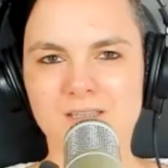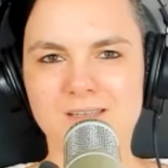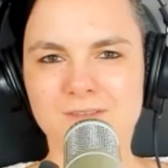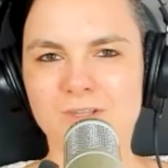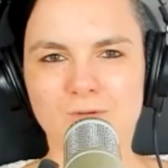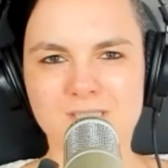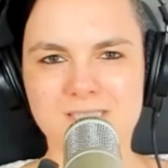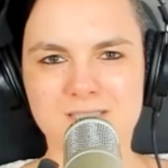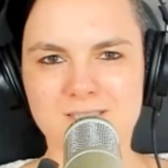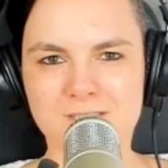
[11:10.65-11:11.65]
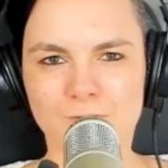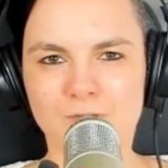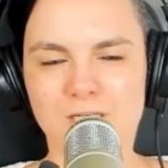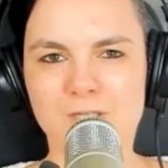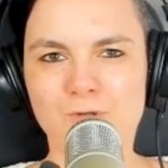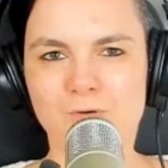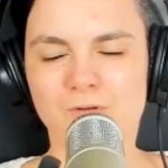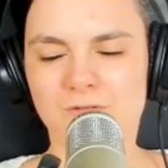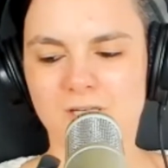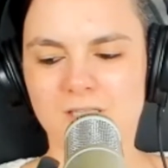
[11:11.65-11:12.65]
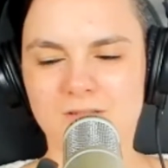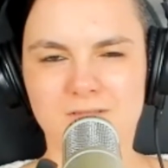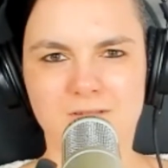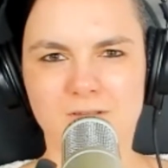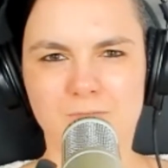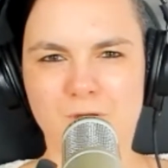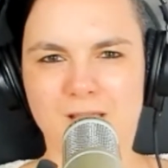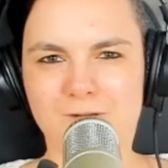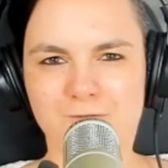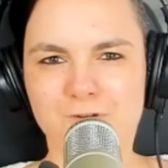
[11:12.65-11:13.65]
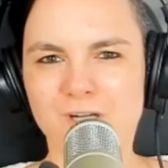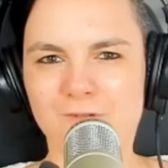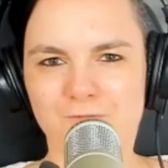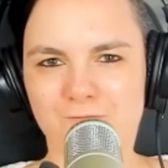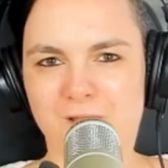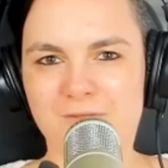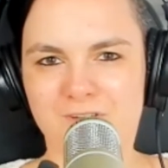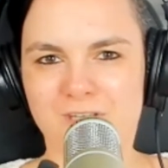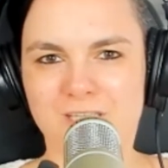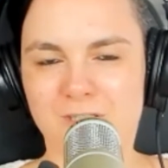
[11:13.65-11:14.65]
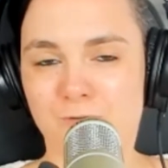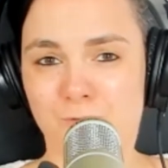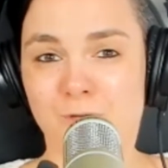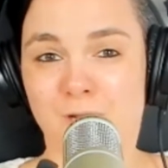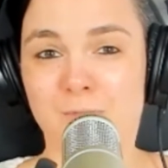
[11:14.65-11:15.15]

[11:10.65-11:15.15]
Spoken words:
Even though it's totally new, you break free of everything that you were doing.